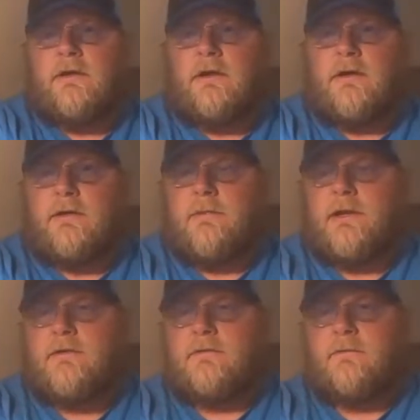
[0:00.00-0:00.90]
Um,
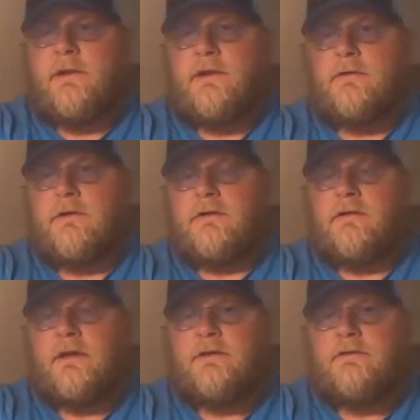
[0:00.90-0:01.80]
he used to be on a
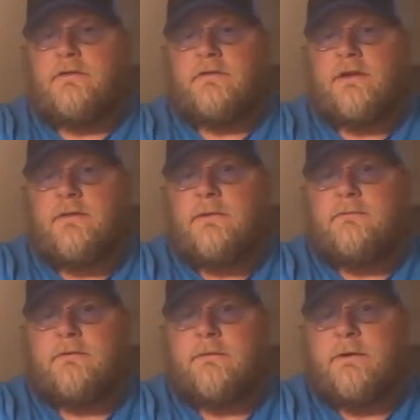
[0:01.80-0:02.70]
collegiate team
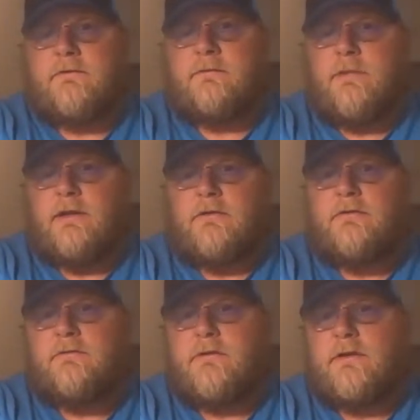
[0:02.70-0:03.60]
and was sponsored by
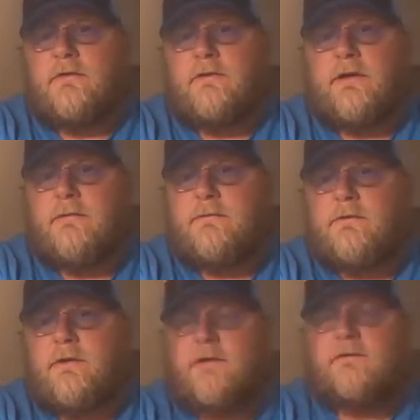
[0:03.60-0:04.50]
Lew's at the time,
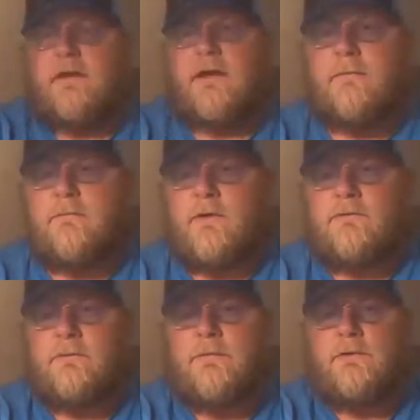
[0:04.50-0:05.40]
so he's got
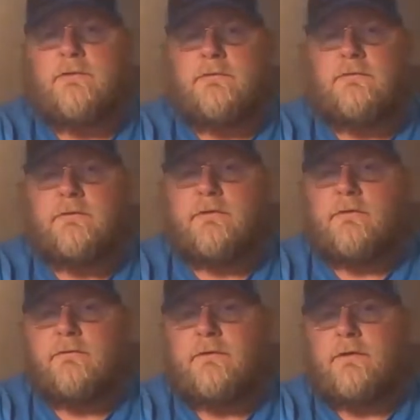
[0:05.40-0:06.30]
multiples
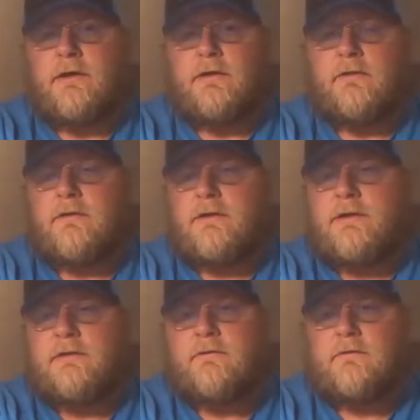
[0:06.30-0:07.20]
of a lot of
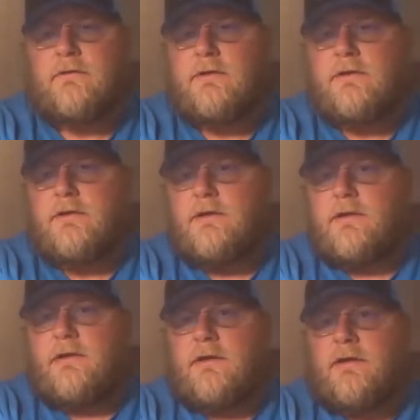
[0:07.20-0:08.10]
things.
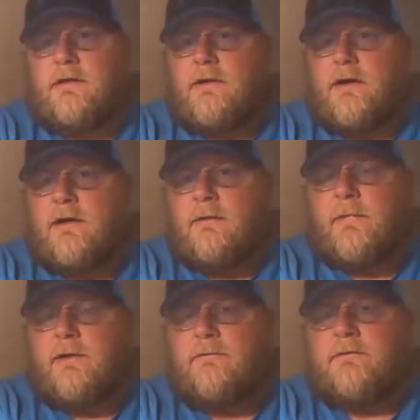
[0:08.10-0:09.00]
Um,
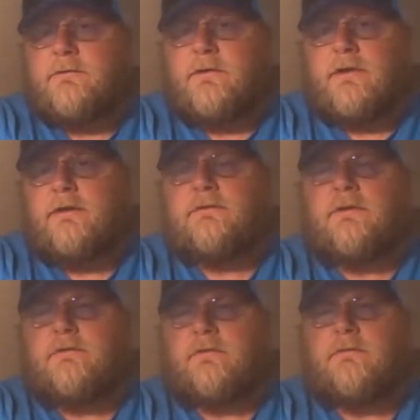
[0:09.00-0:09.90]
he wants to get
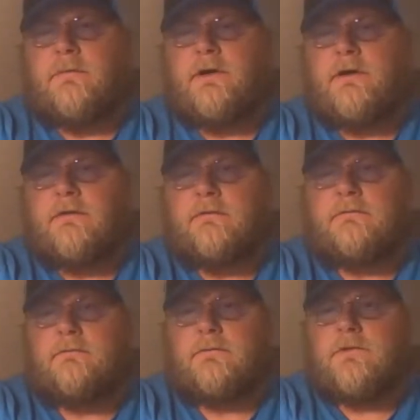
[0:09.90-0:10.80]
it to my
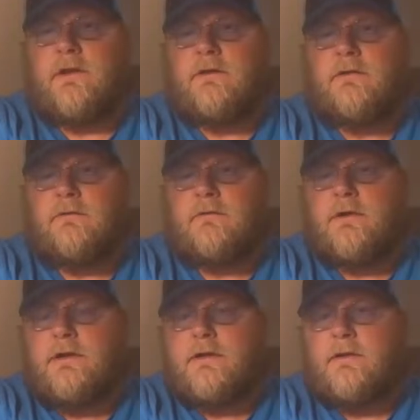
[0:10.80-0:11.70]
channel
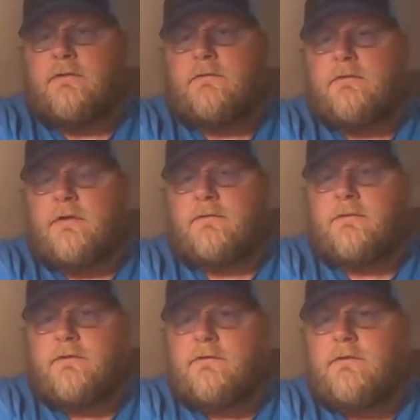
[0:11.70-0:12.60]
and
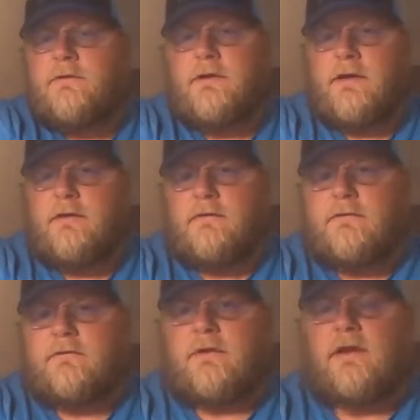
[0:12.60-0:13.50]
also do it
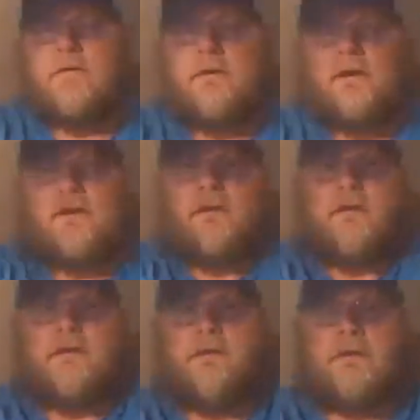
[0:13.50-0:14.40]
as kind of like an
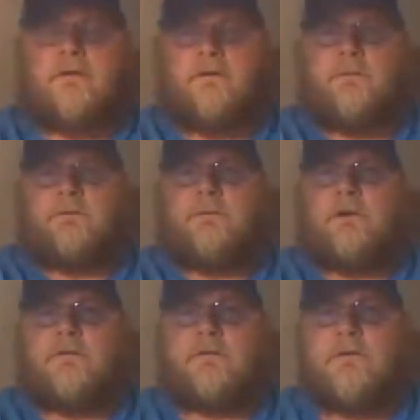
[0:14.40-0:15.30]
early Christmas
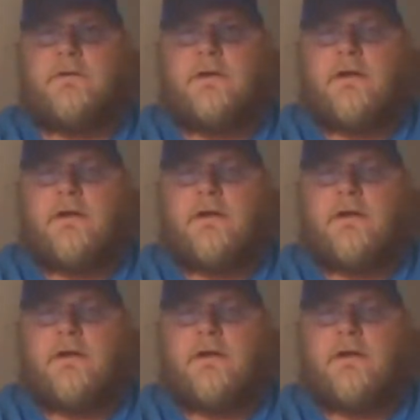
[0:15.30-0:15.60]
present.